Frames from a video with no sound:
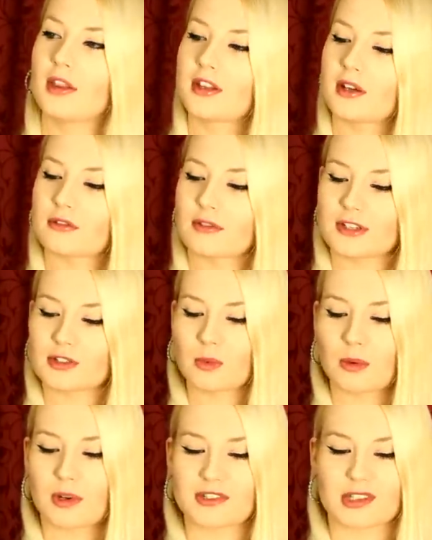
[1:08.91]
The other reason
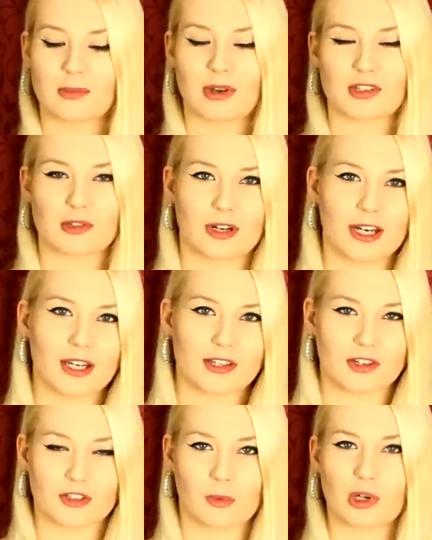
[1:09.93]
why I want to stay in passive rig
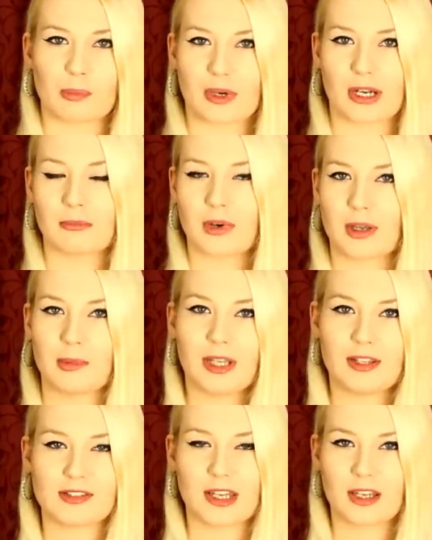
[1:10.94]
is because I want to bring my
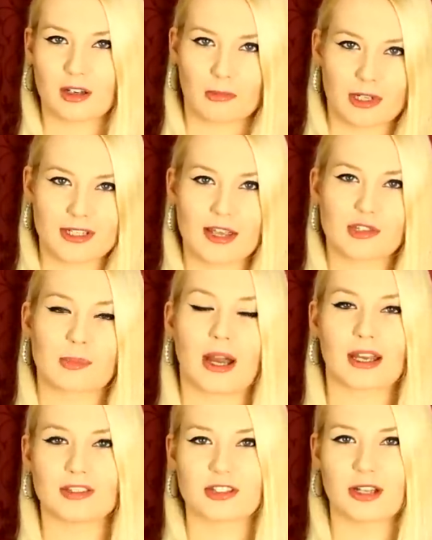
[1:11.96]
PC and kind of my desk
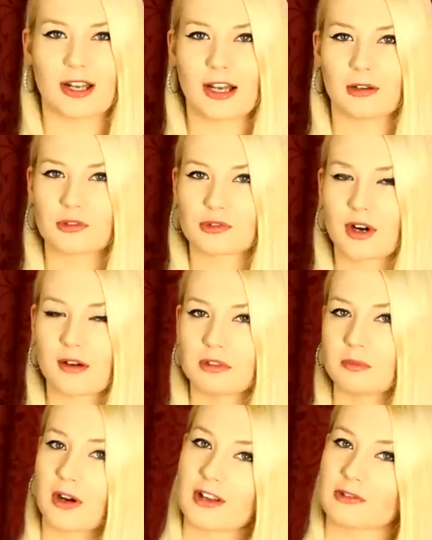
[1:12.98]
back into the lounge rather
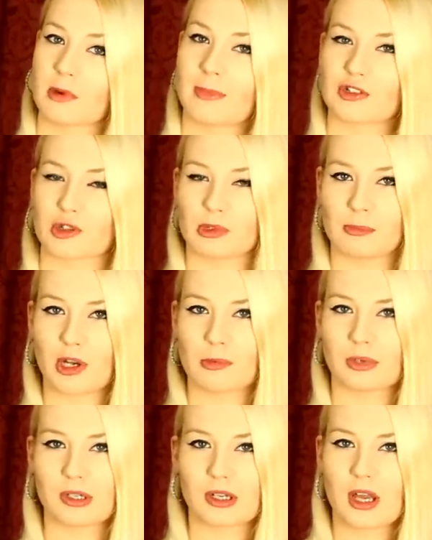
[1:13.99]
than where it is in my bedroom at the
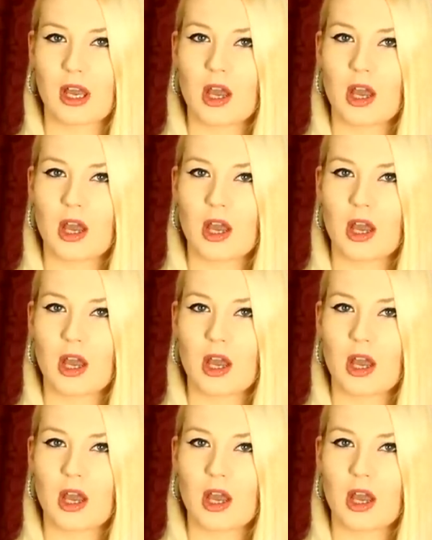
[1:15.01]
moment,